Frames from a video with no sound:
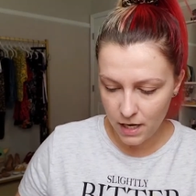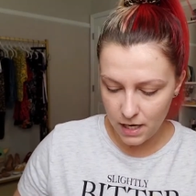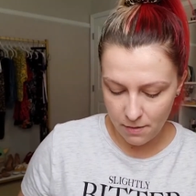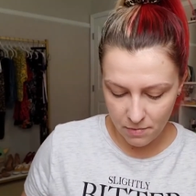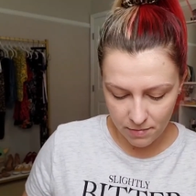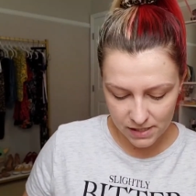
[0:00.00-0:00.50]
And
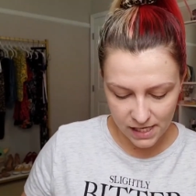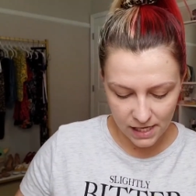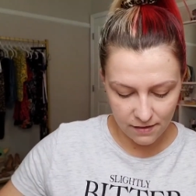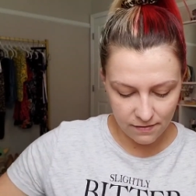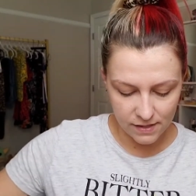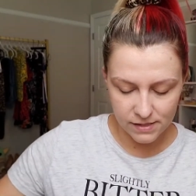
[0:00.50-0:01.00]
I'm going to be
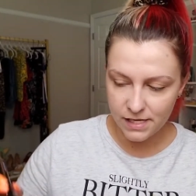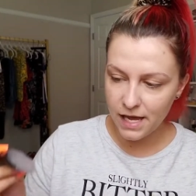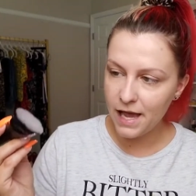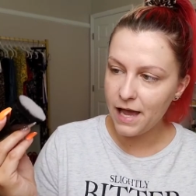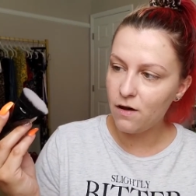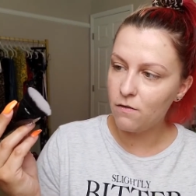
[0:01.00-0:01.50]
taking this
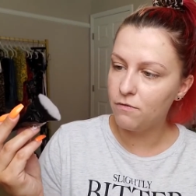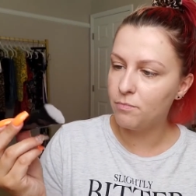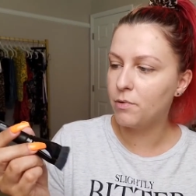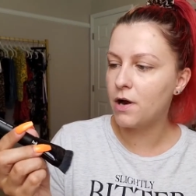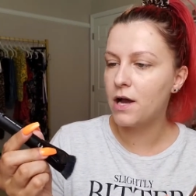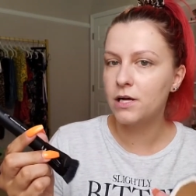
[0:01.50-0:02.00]
e.l.f.
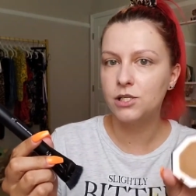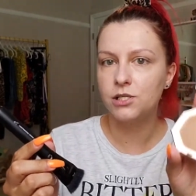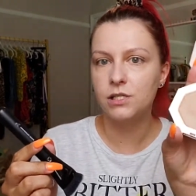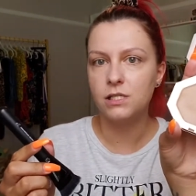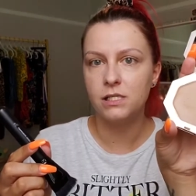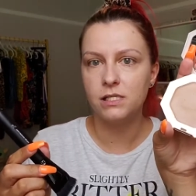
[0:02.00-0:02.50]
brush.
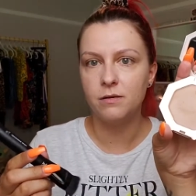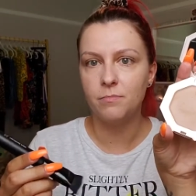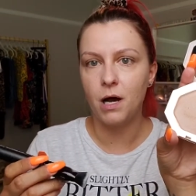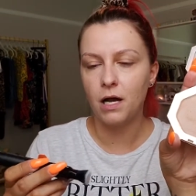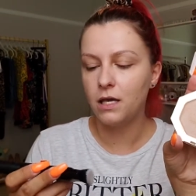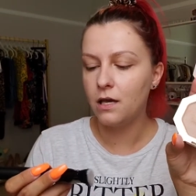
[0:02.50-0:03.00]
This is the
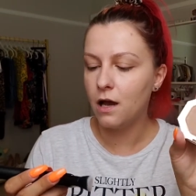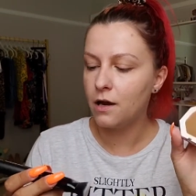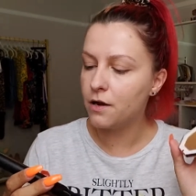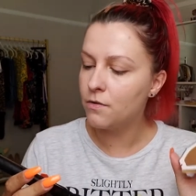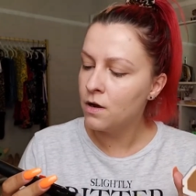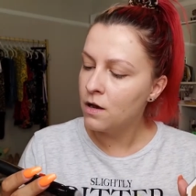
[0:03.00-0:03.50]

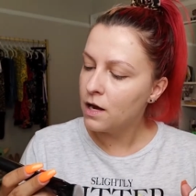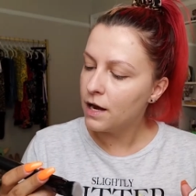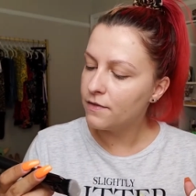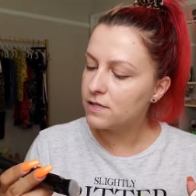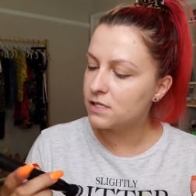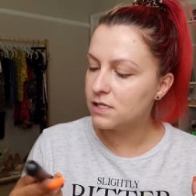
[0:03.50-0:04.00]
Macchiato. And
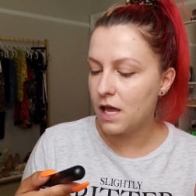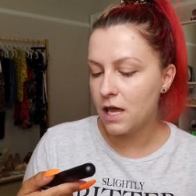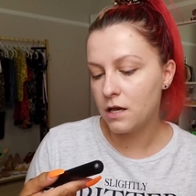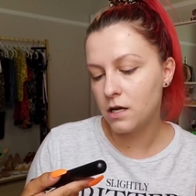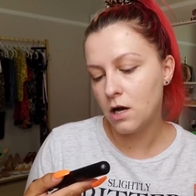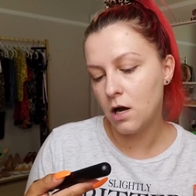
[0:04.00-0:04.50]
this is
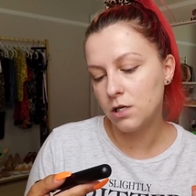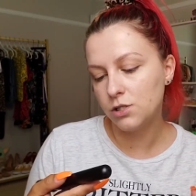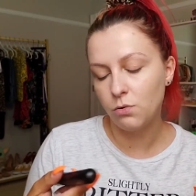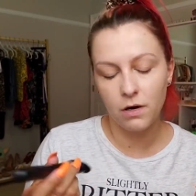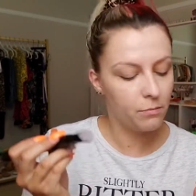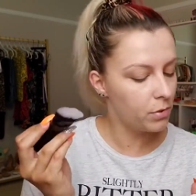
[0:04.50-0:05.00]
a
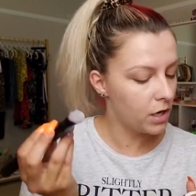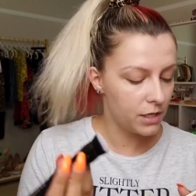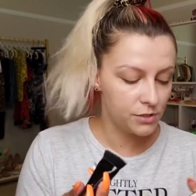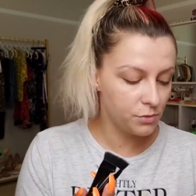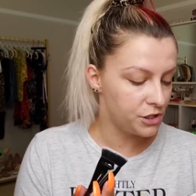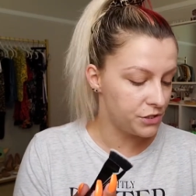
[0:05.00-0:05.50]
contouring
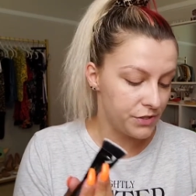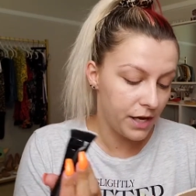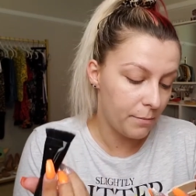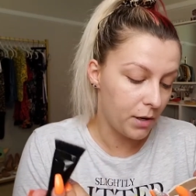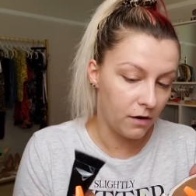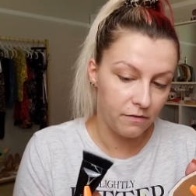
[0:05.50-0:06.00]
brush, which is like
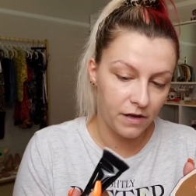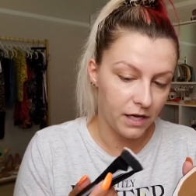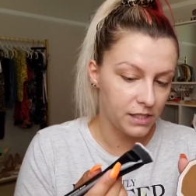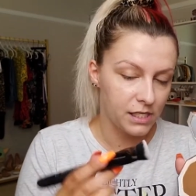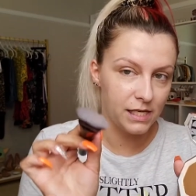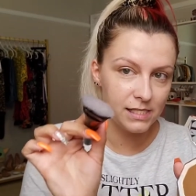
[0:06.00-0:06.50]

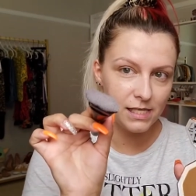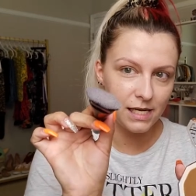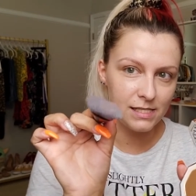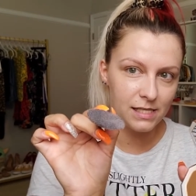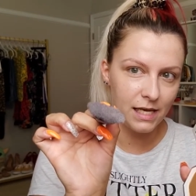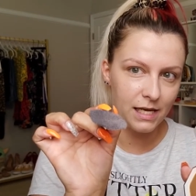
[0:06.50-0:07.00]
perfect. And it's nice
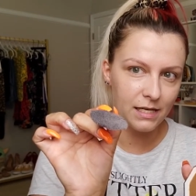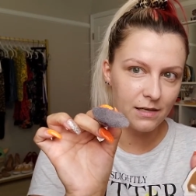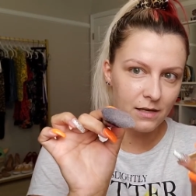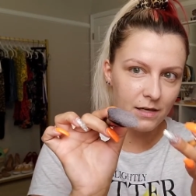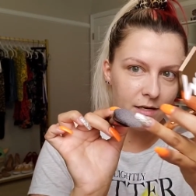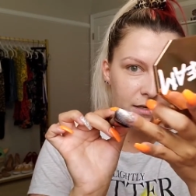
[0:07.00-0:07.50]
and like
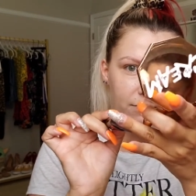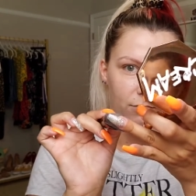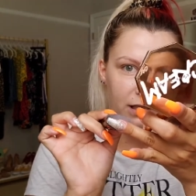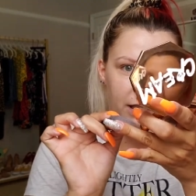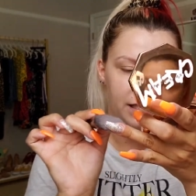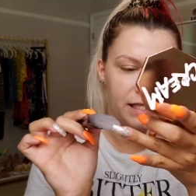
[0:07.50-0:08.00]

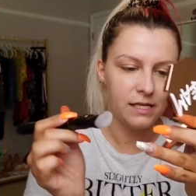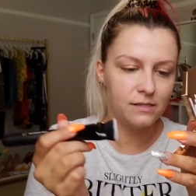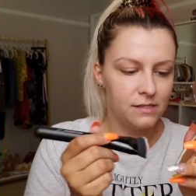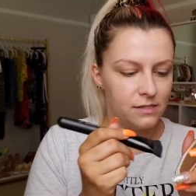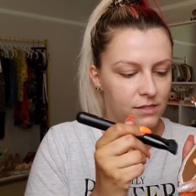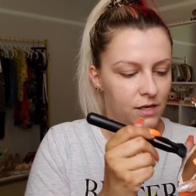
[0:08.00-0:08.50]
really
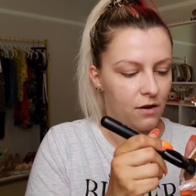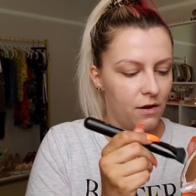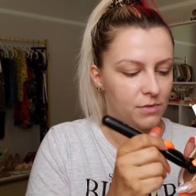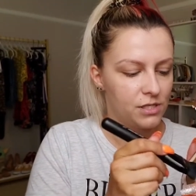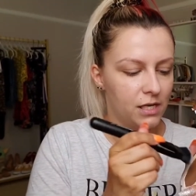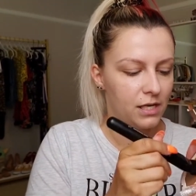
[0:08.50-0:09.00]
dense. So I'm
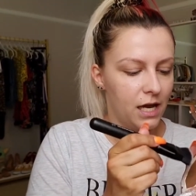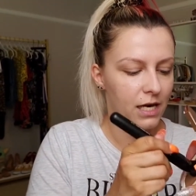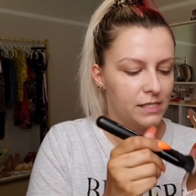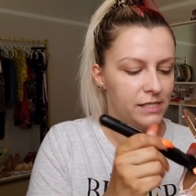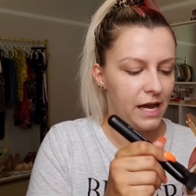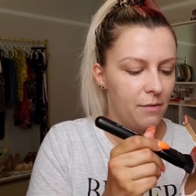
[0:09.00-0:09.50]
just going to kind of
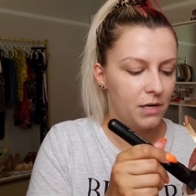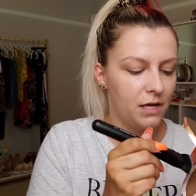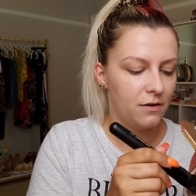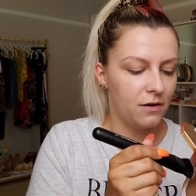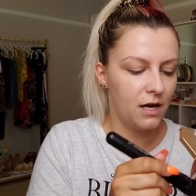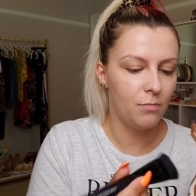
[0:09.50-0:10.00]
tap in
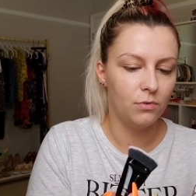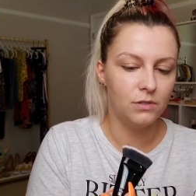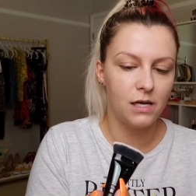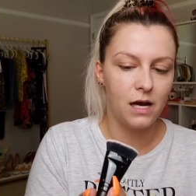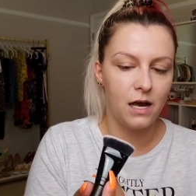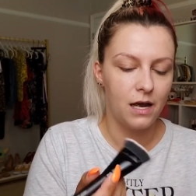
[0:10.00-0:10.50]
here a couple
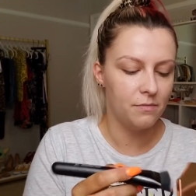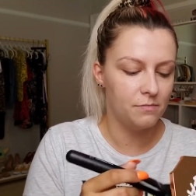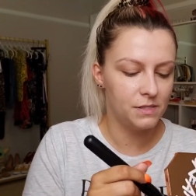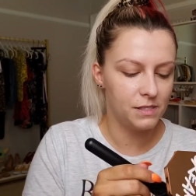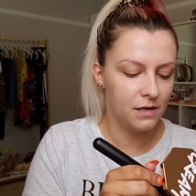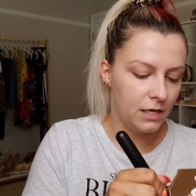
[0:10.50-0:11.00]

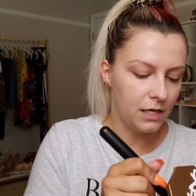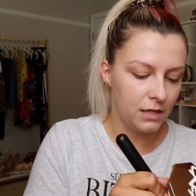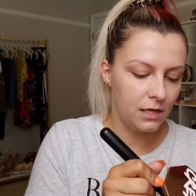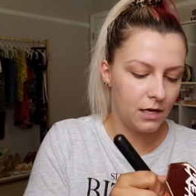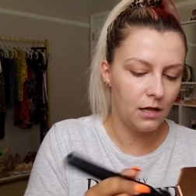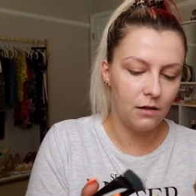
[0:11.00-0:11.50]
times, get the
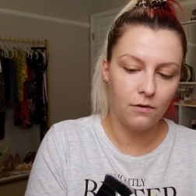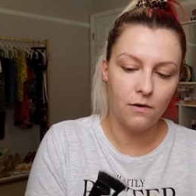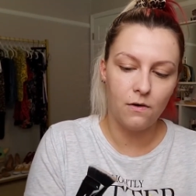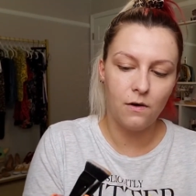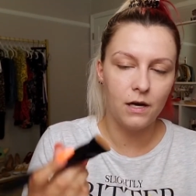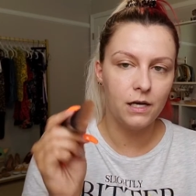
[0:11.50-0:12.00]
color
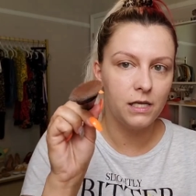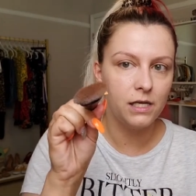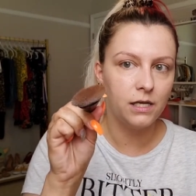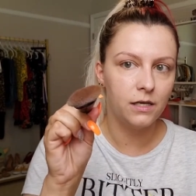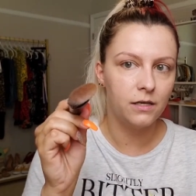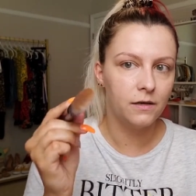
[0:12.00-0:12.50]
on
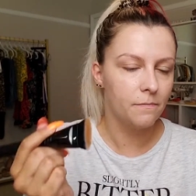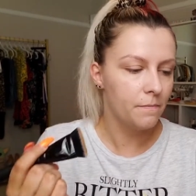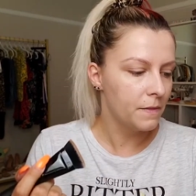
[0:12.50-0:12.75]
here.